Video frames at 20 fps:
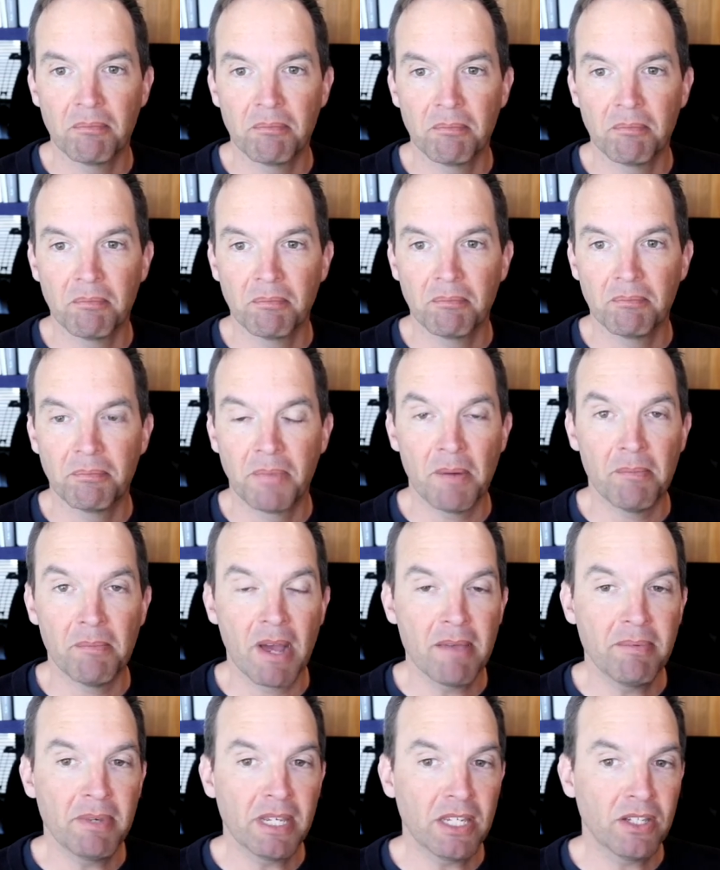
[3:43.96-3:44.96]
But
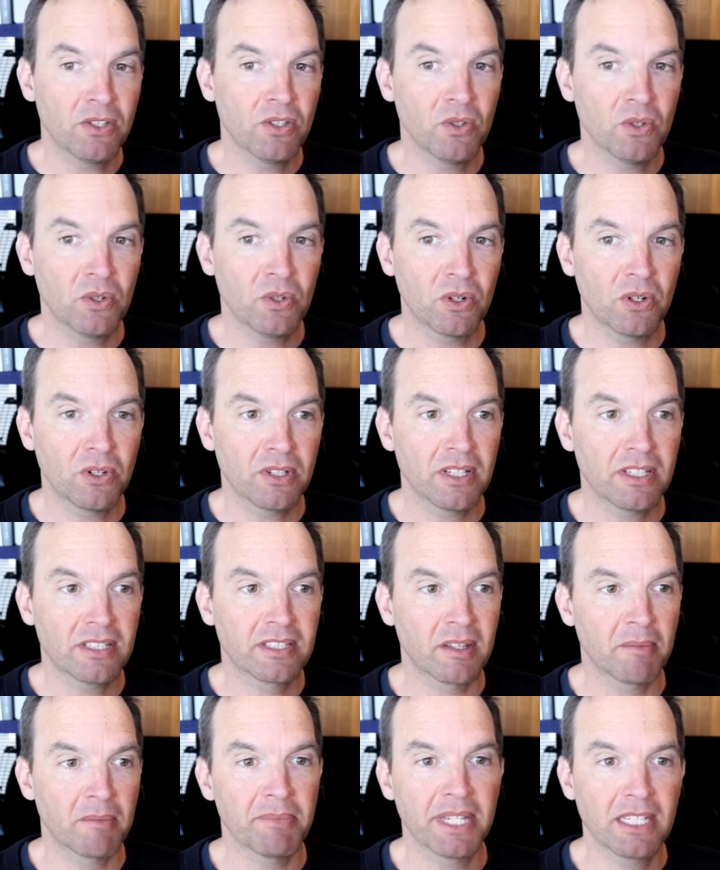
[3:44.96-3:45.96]
maybe you're
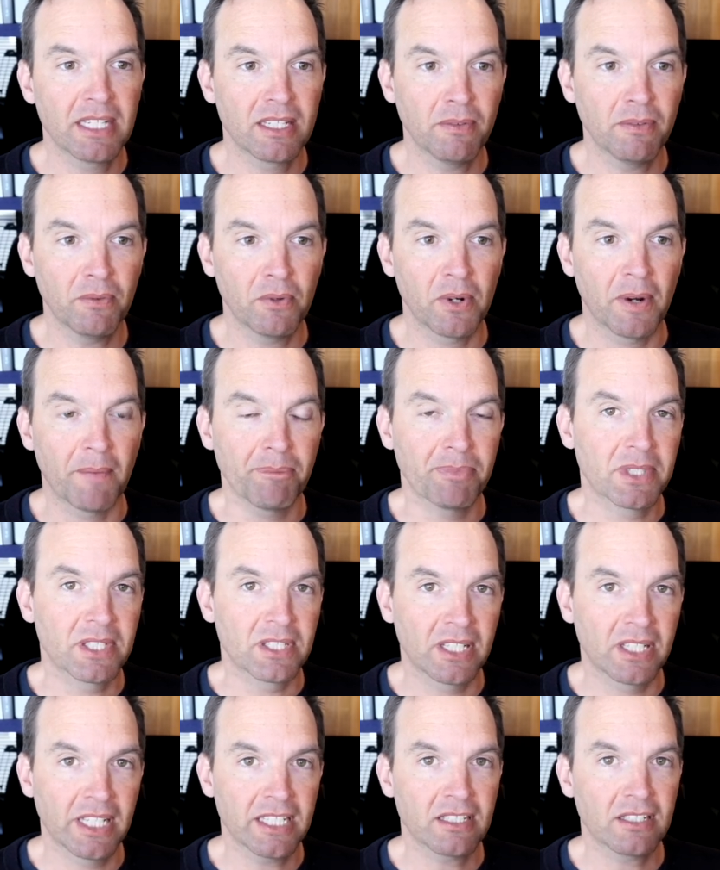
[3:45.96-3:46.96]
something different. So
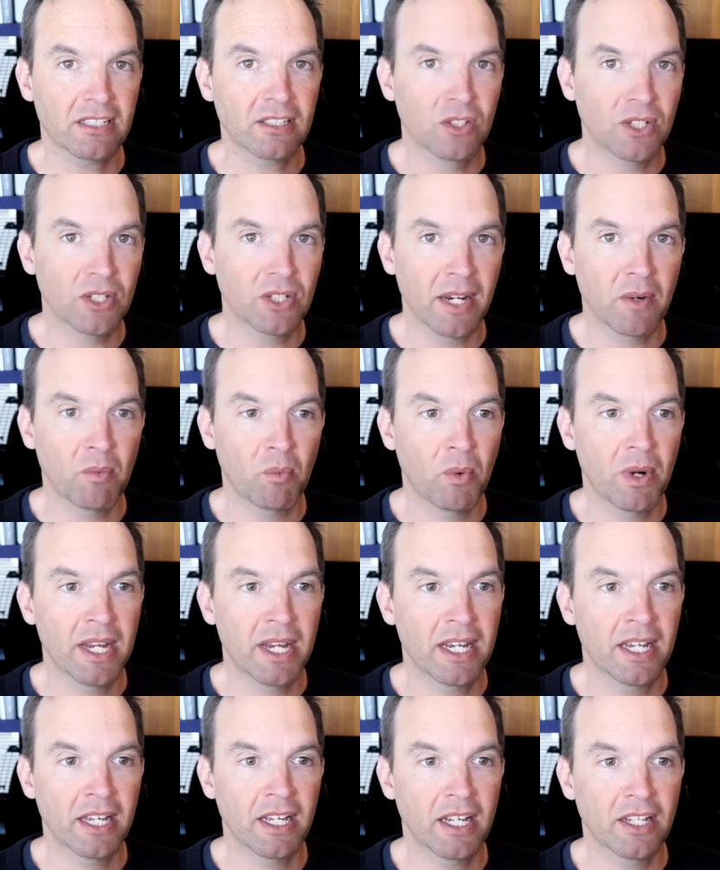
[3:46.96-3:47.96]
let's look at
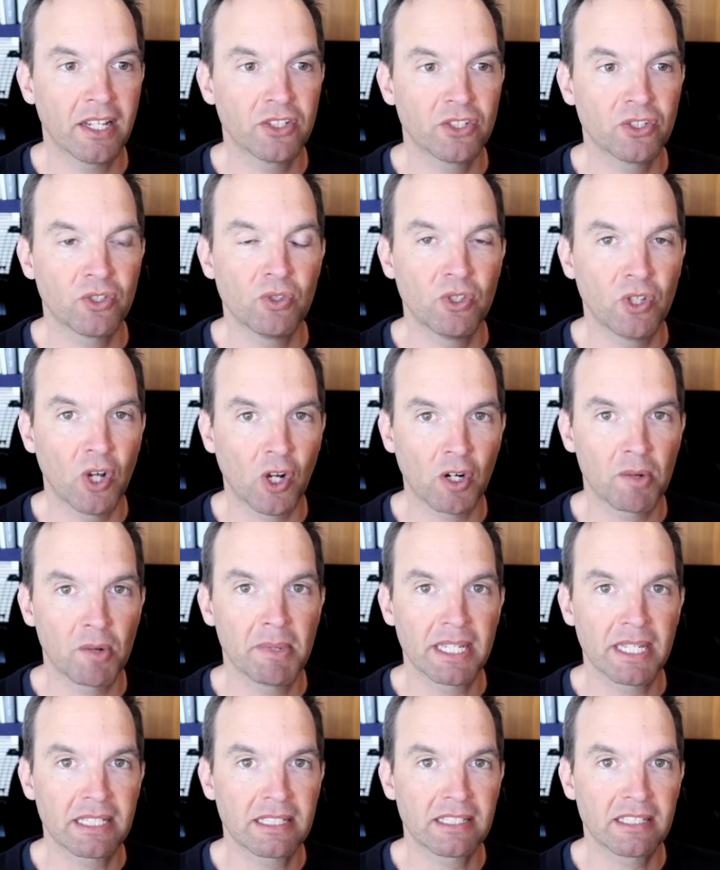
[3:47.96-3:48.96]
where
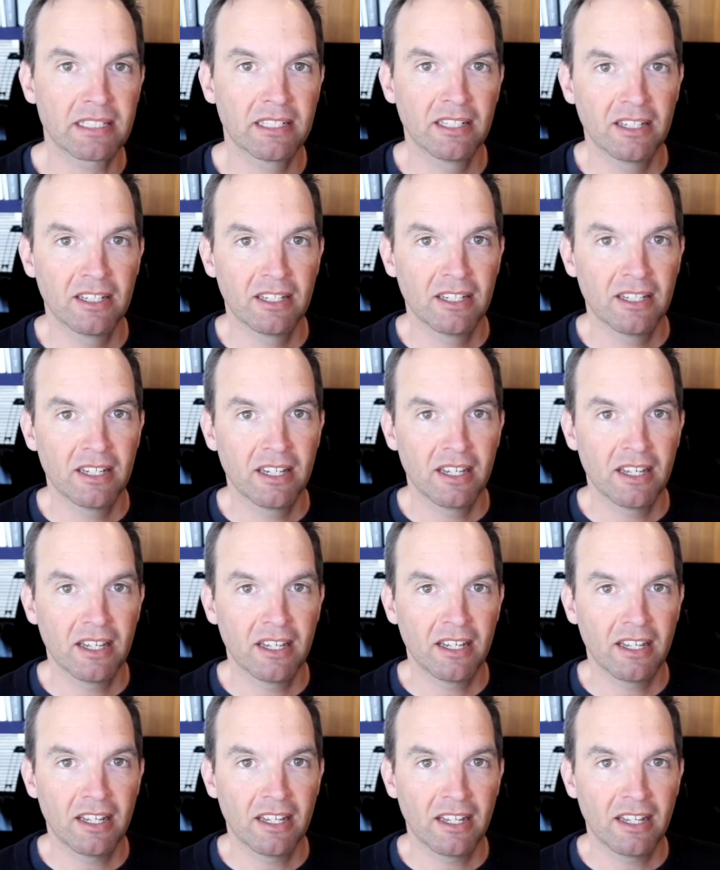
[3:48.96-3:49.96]
pseudonymous
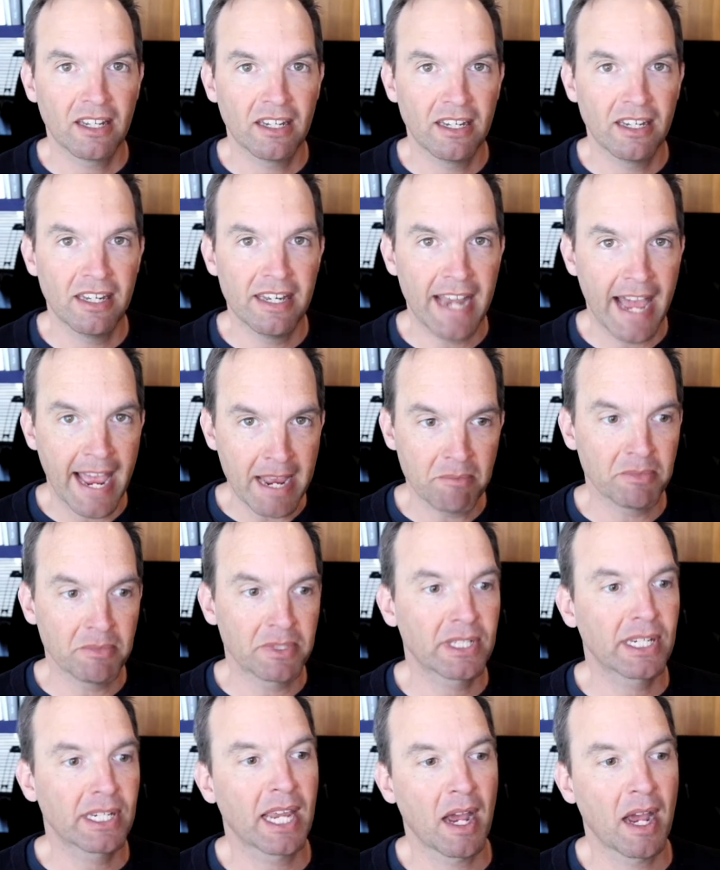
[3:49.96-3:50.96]
names
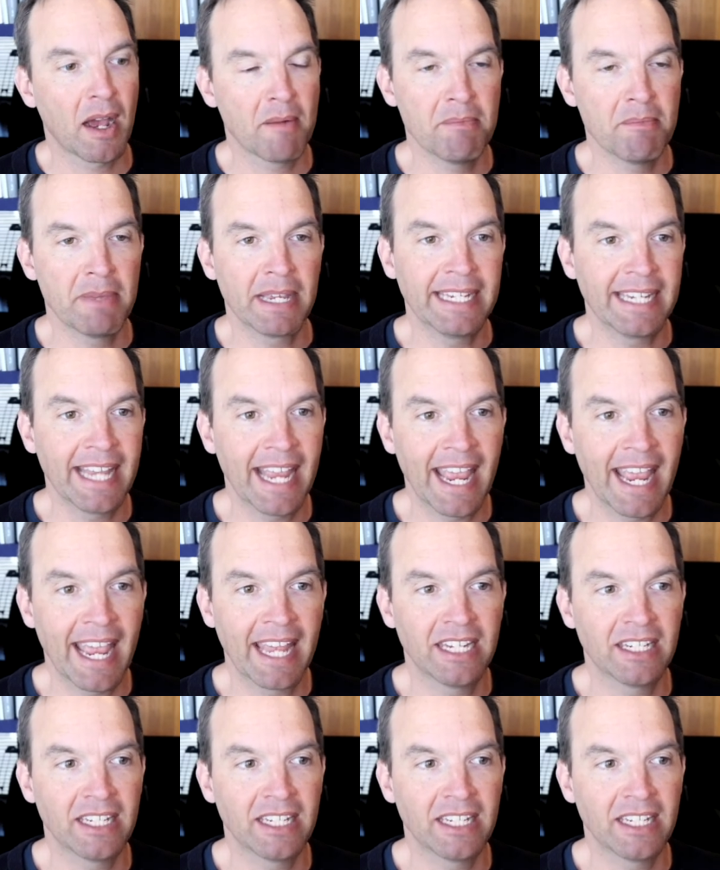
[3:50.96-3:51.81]
come in handy.